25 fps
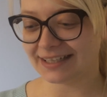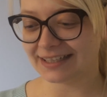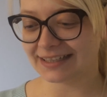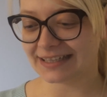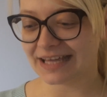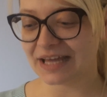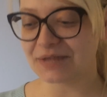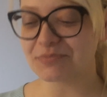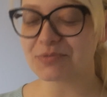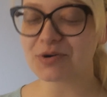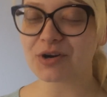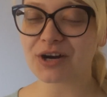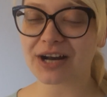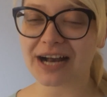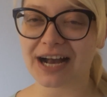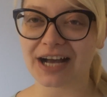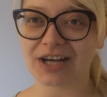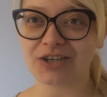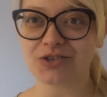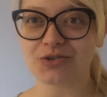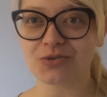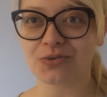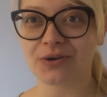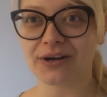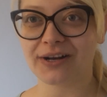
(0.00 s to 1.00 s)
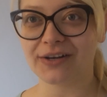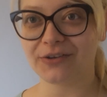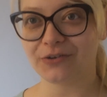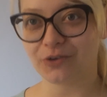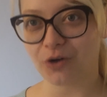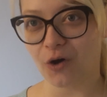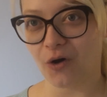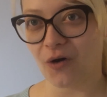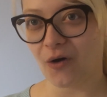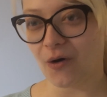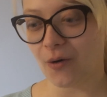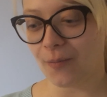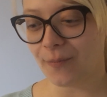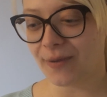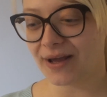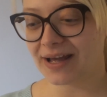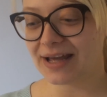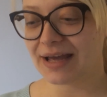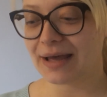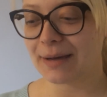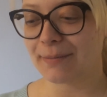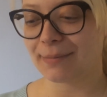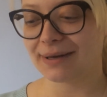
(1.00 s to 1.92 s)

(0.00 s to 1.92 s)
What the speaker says: And then more casual top,